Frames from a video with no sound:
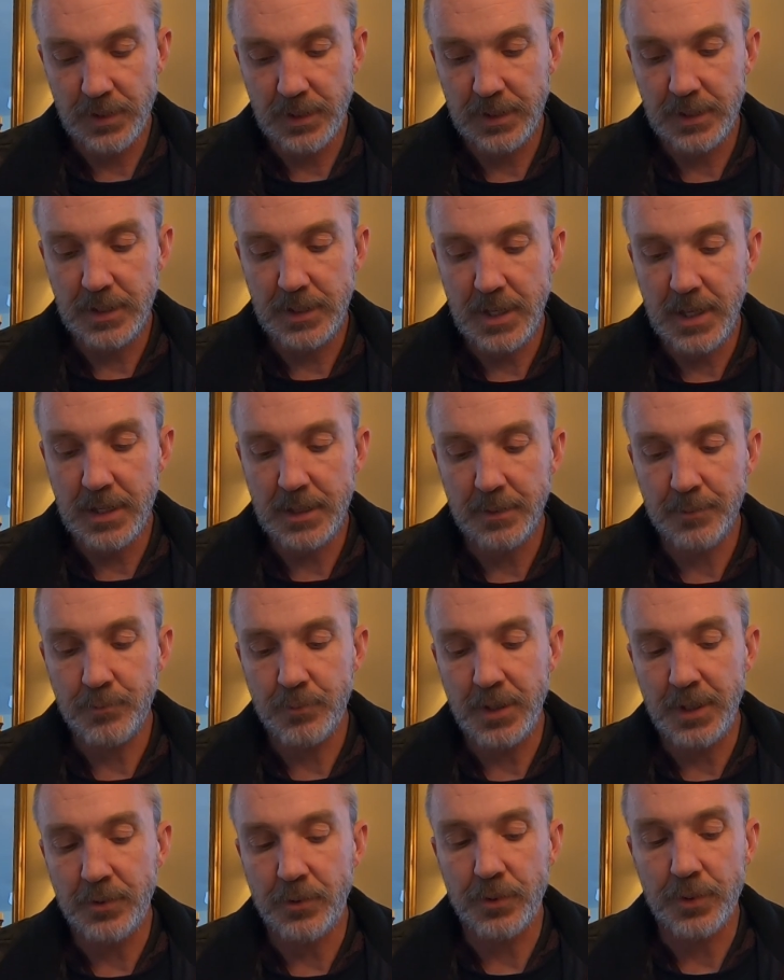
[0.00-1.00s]
She's
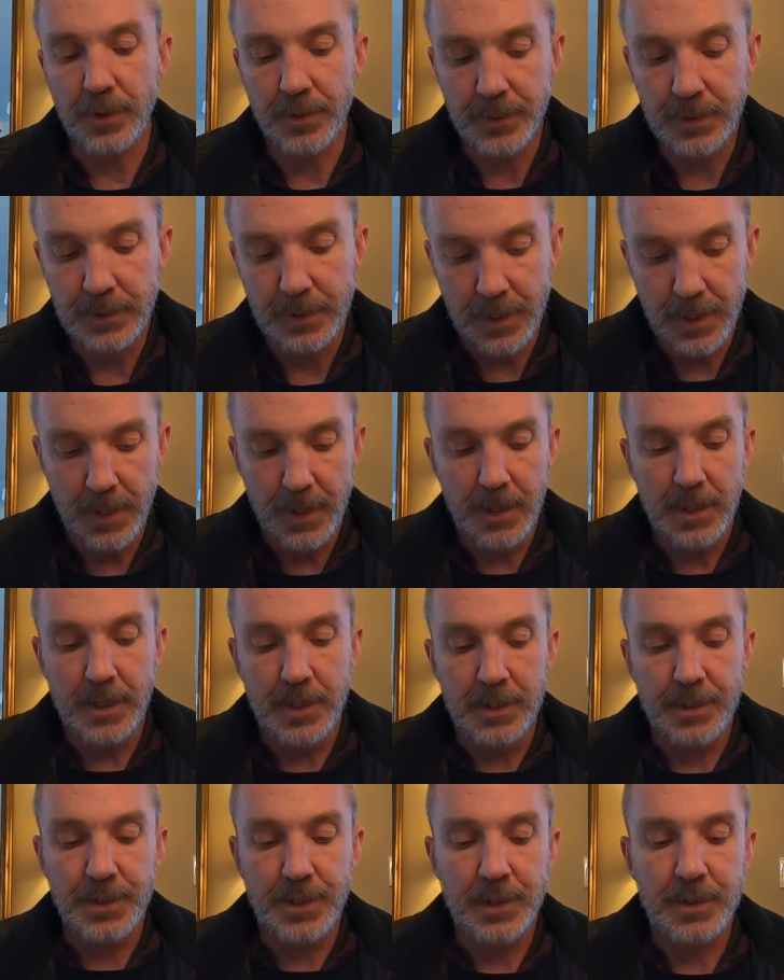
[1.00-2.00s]
taking Builder.
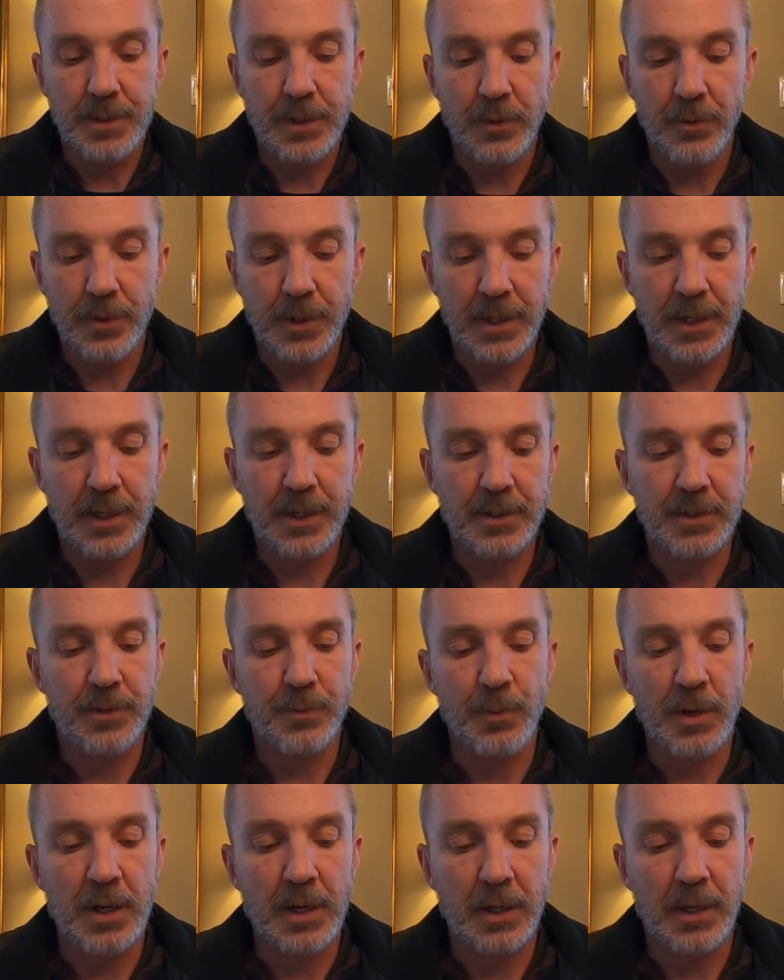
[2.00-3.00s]
She's going
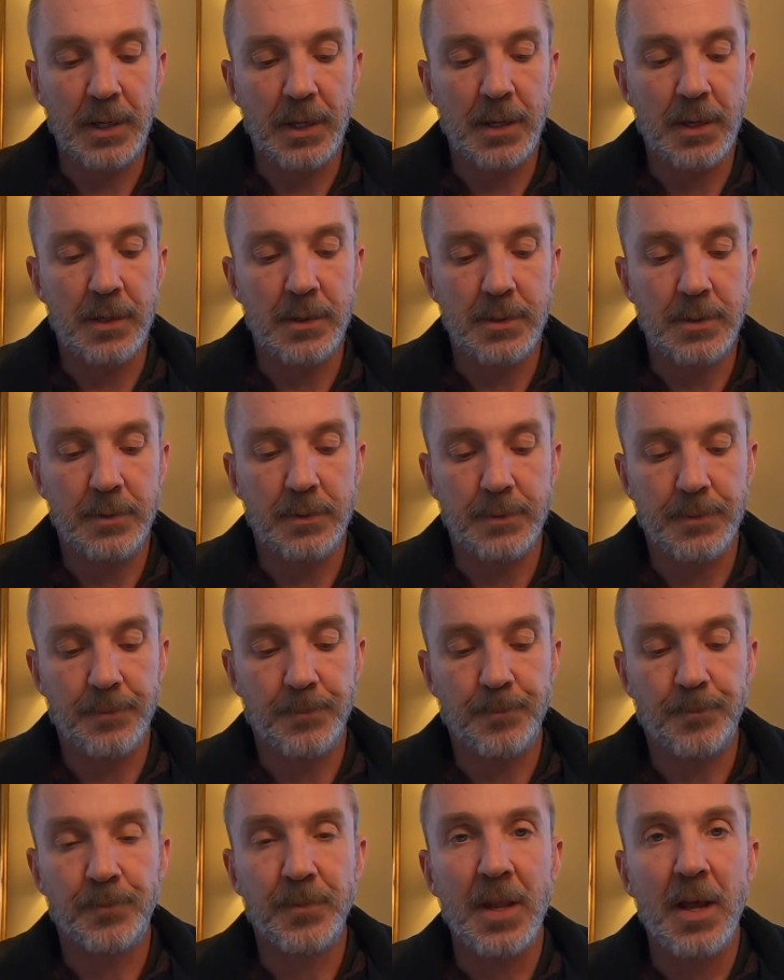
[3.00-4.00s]
against me again.
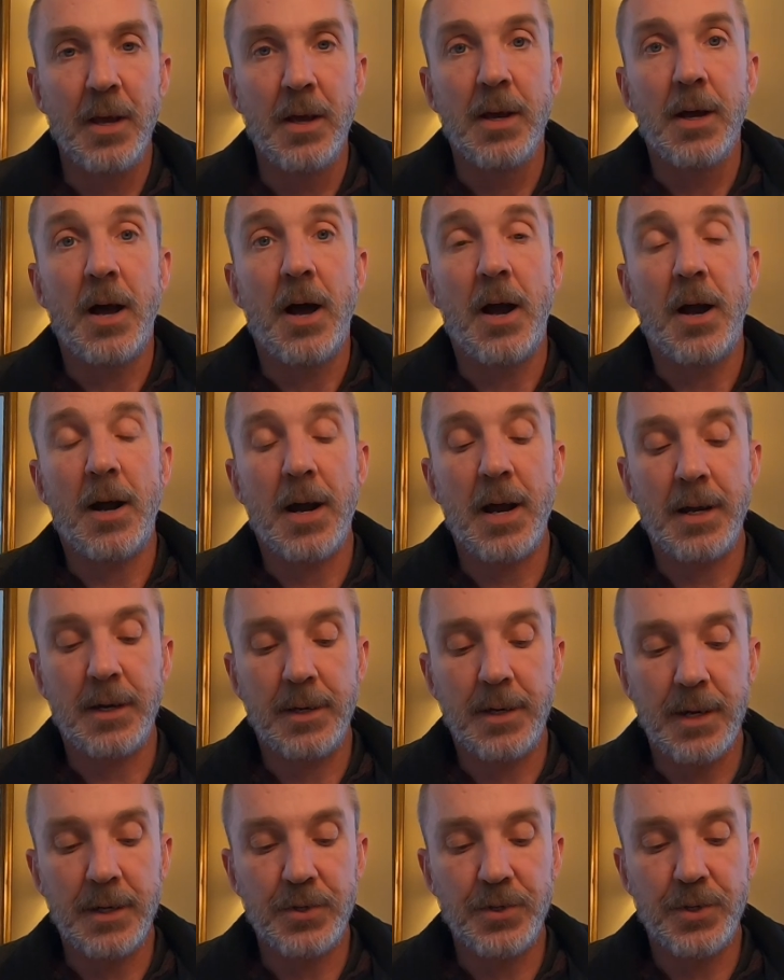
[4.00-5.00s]
All right,
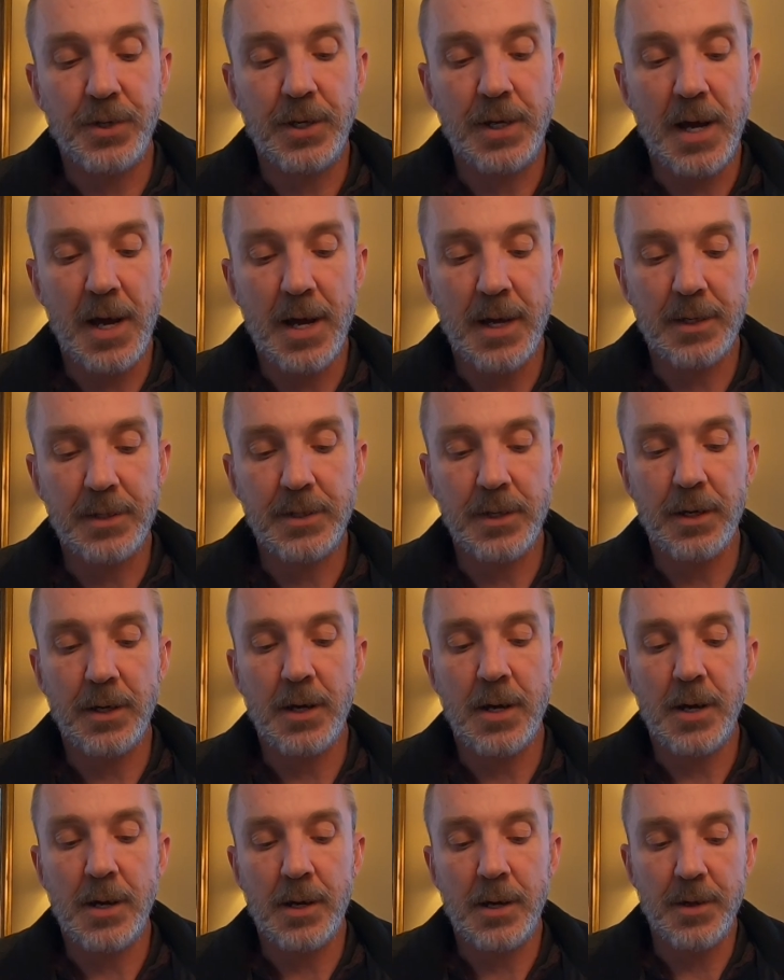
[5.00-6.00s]
next you got
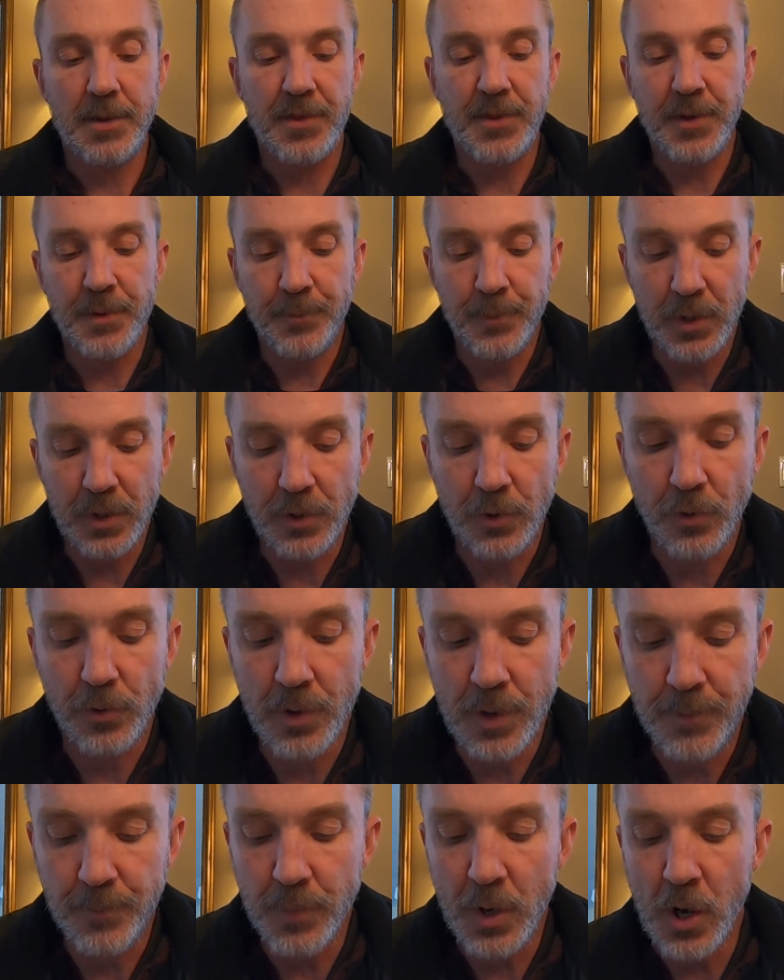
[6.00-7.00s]
Thimba
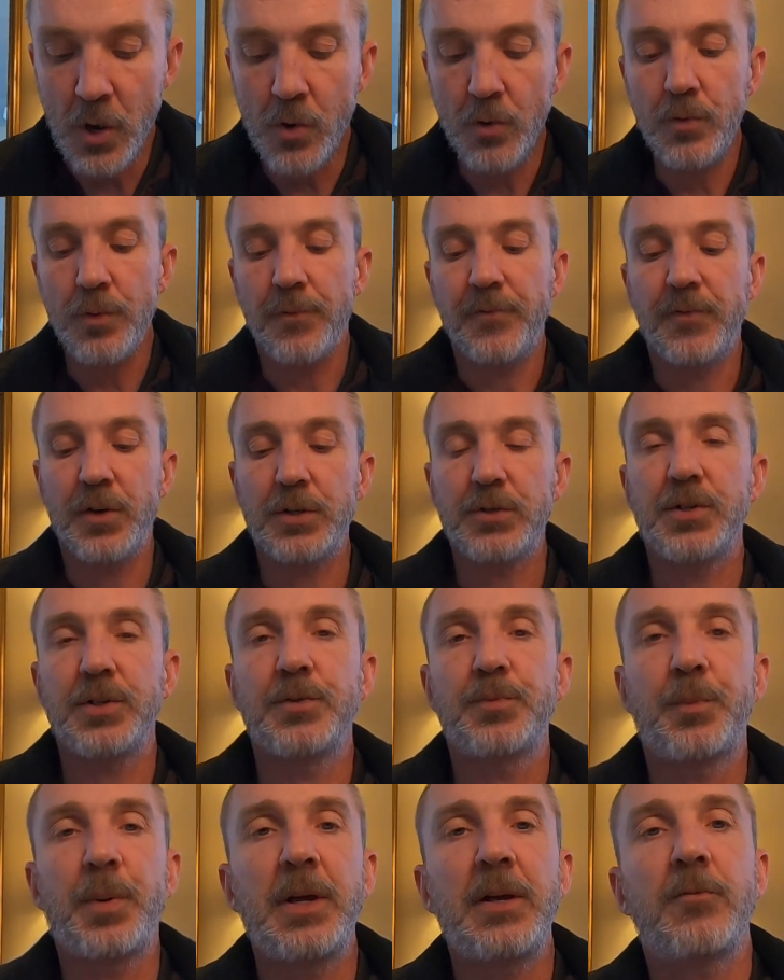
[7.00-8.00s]
Grimbo
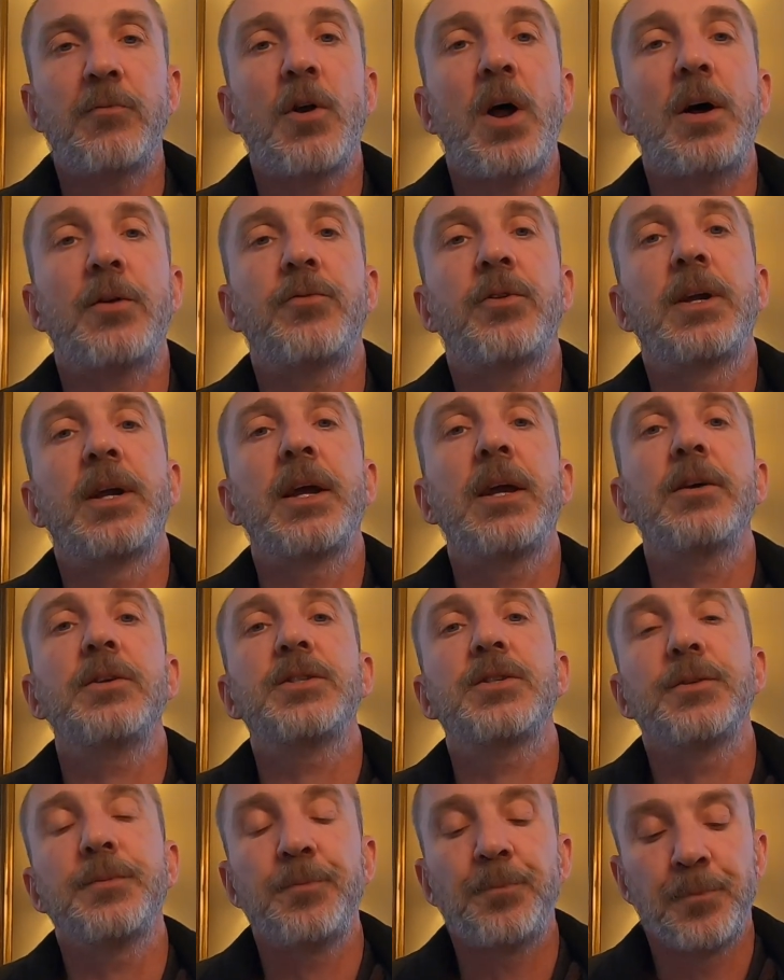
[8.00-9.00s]
versus Pete
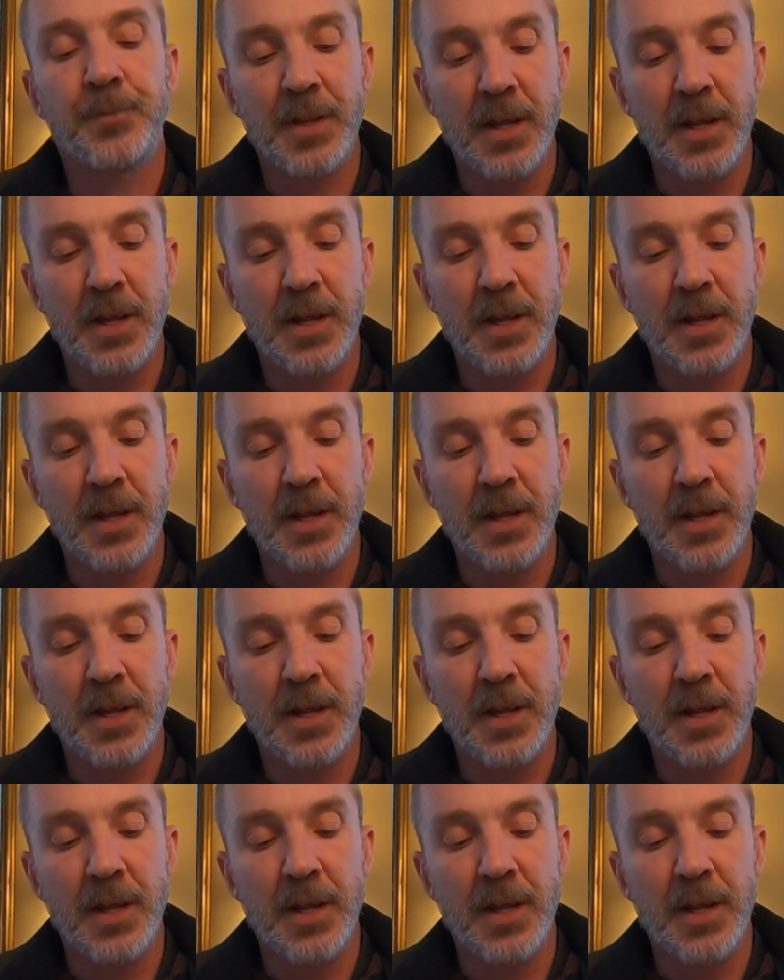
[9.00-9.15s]
Rodriguez.